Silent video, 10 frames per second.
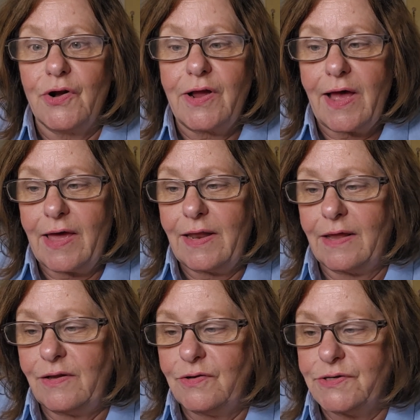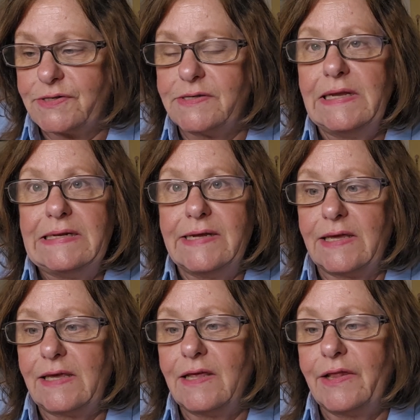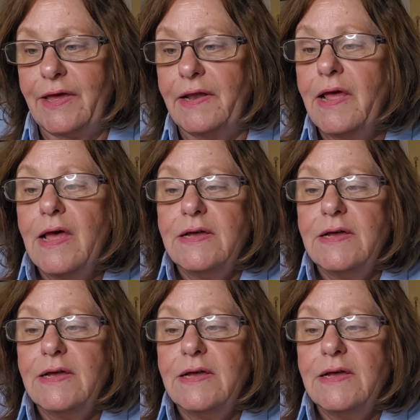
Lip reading: gut and you just need to heal it.